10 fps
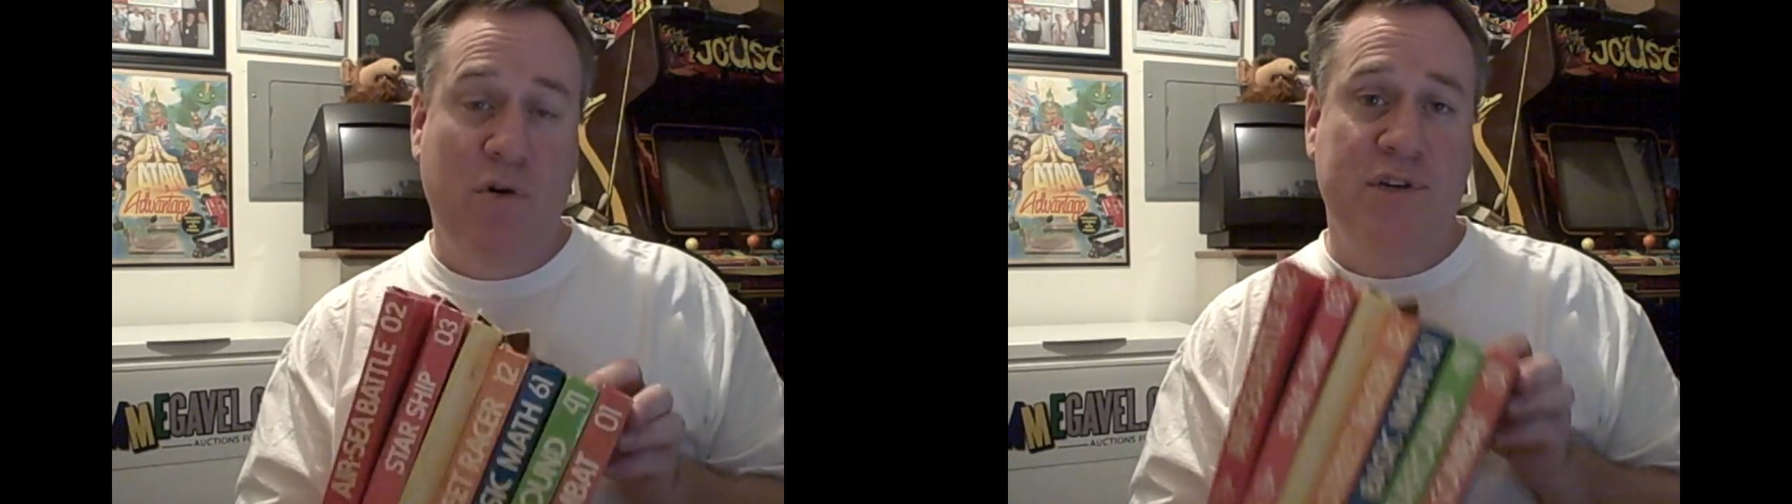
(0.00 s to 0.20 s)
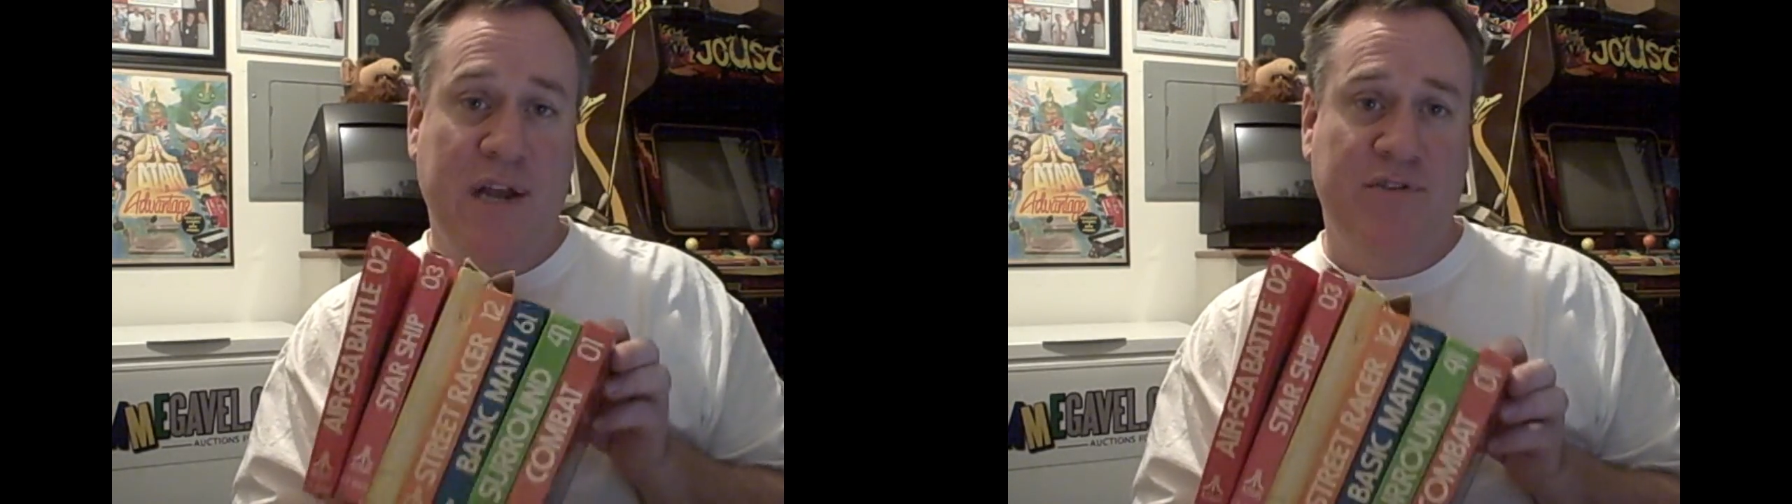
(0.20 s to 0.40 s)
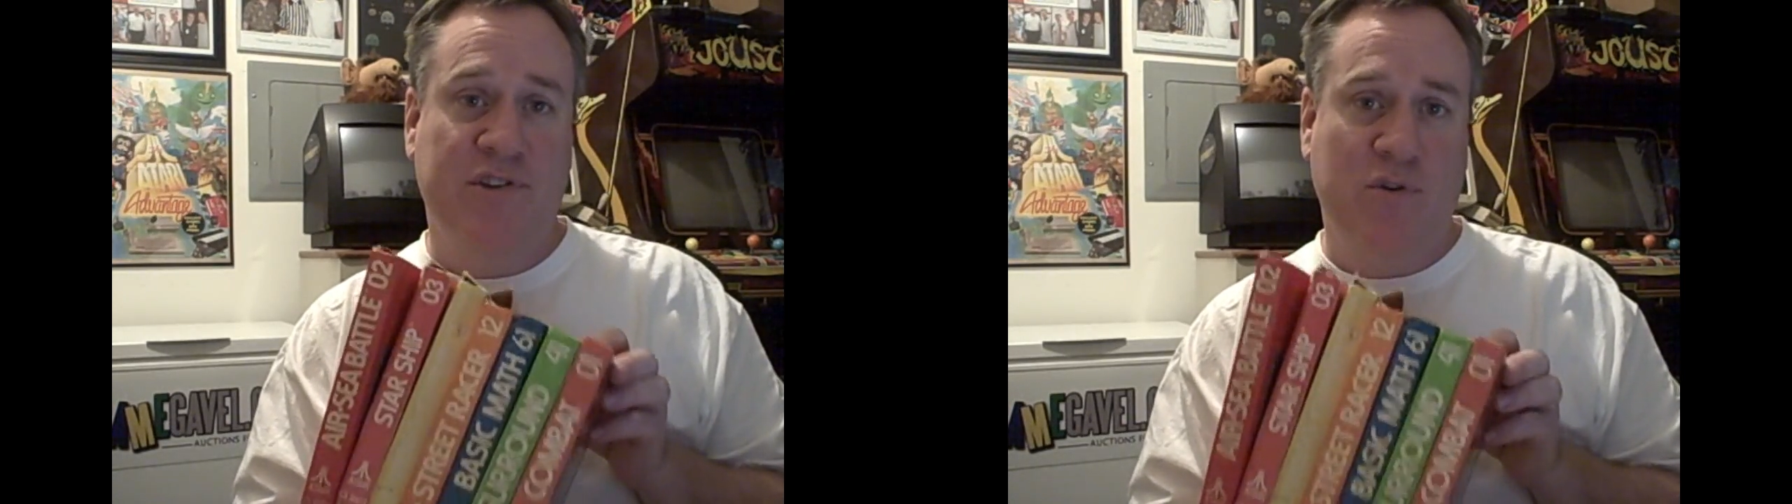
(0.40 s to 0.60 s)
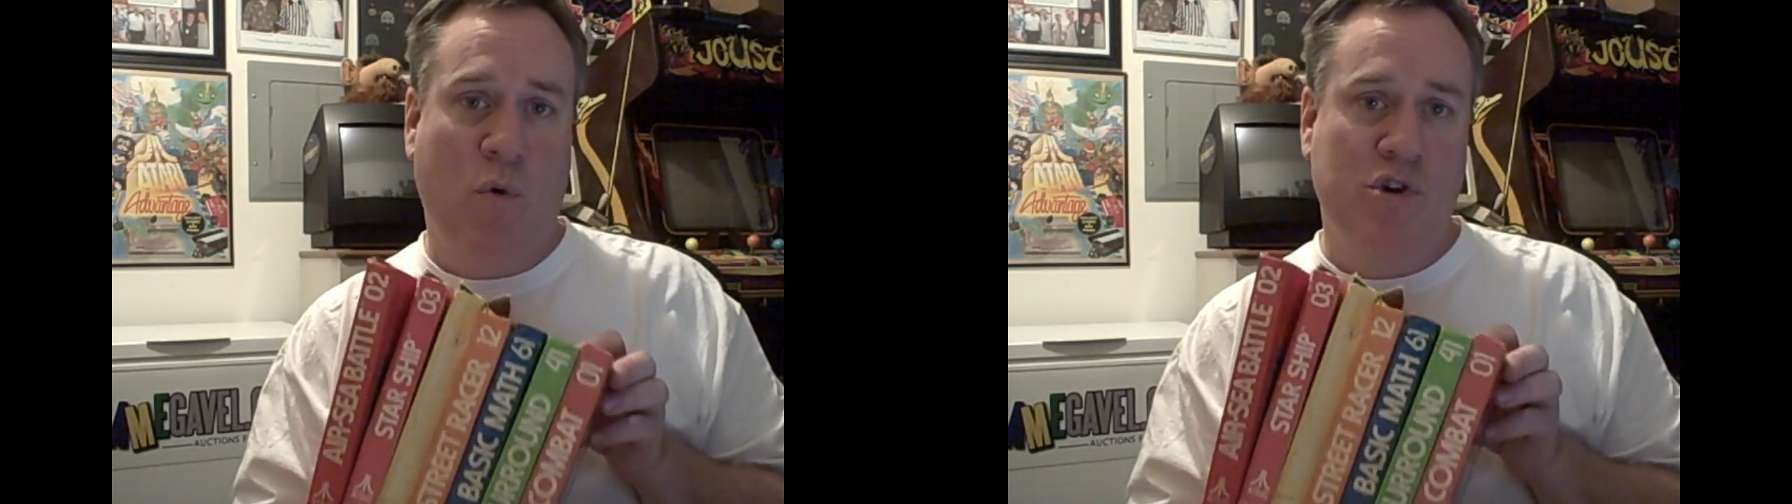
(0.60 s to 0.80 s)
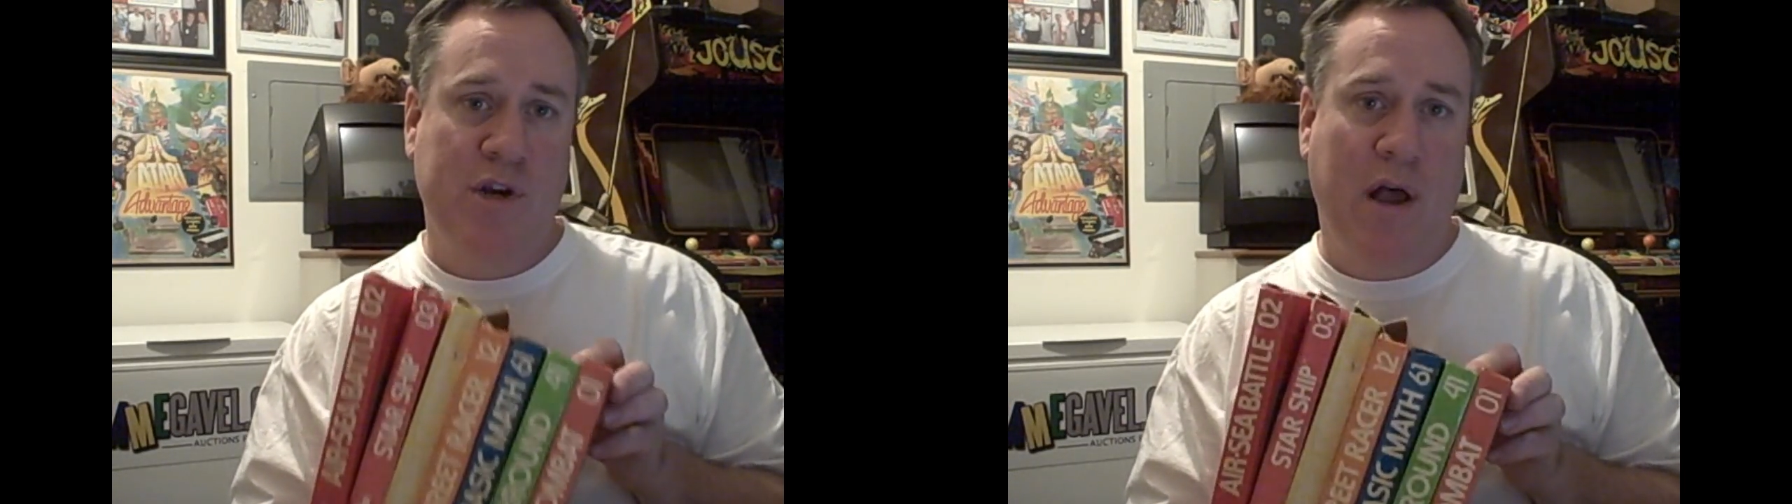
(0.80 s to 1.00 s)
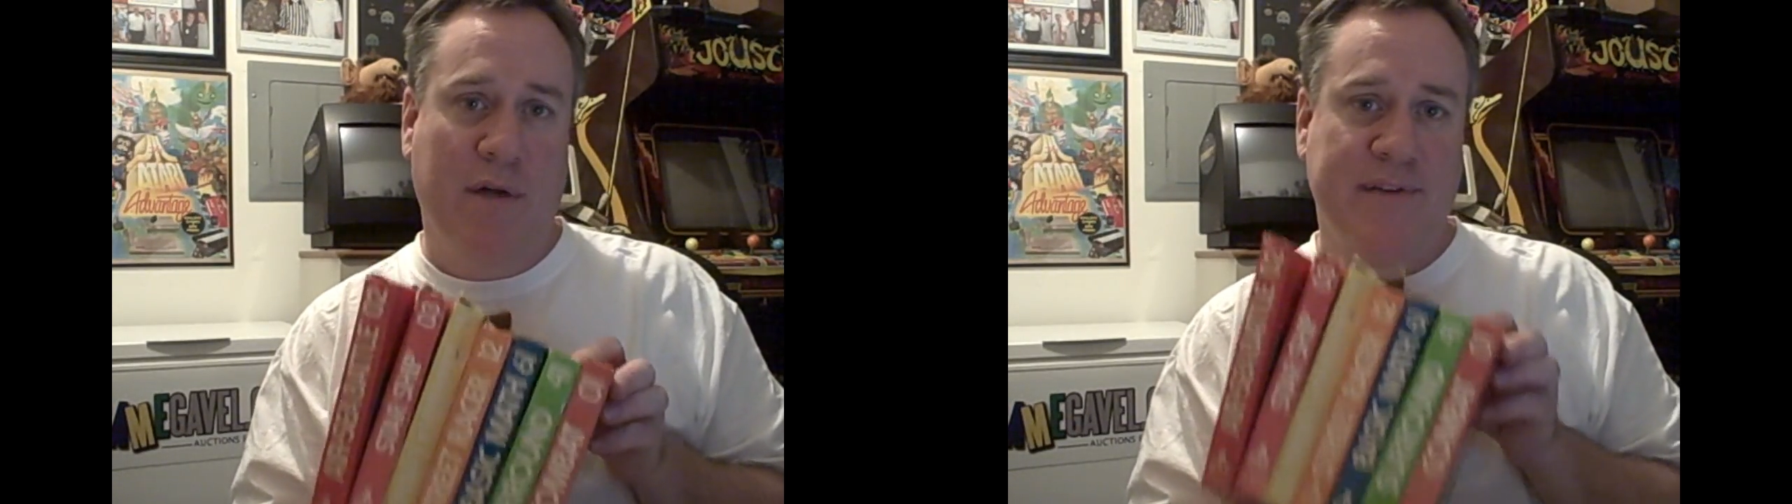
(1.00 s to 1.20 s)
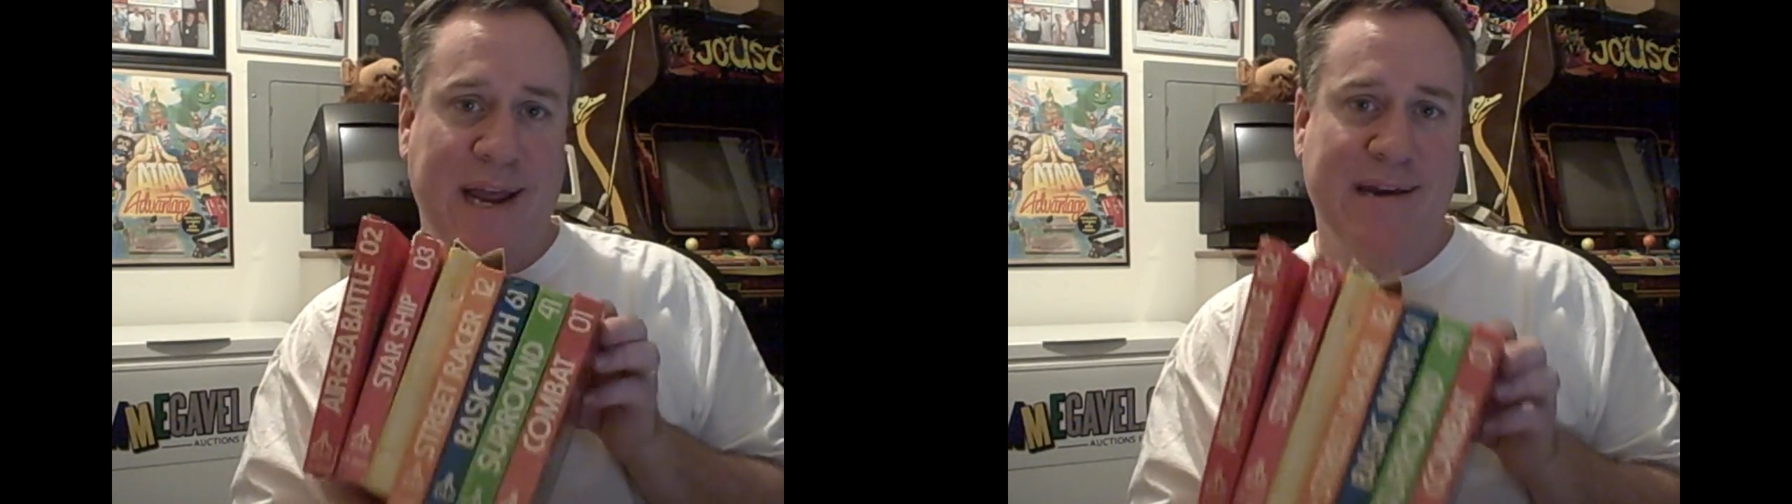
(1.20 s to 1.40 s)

first hit the store shelves